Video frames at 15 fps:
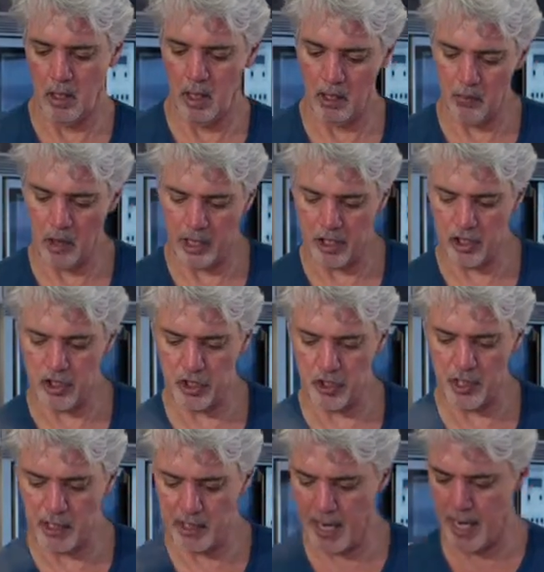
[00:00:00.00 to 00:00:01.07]
And while you're
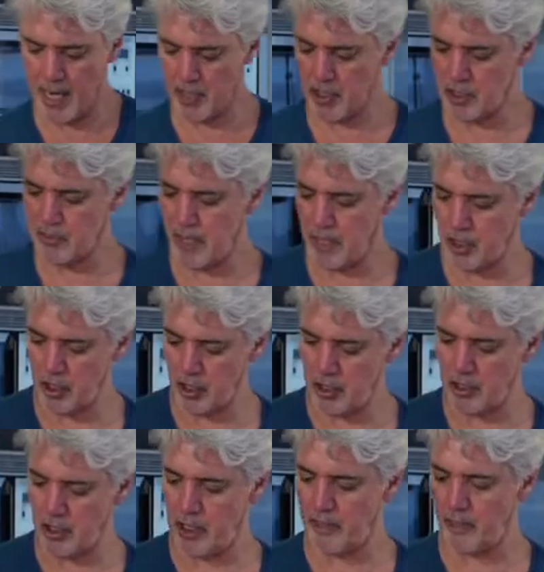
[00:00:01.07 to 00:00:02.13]
doing that, just make sure
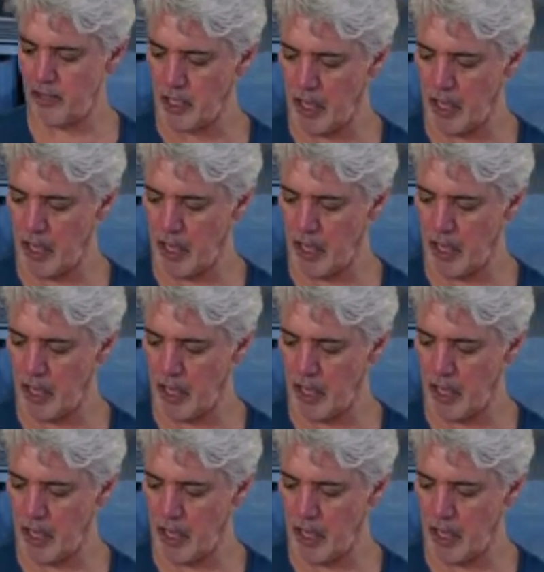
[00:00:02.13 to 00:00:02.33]
you give your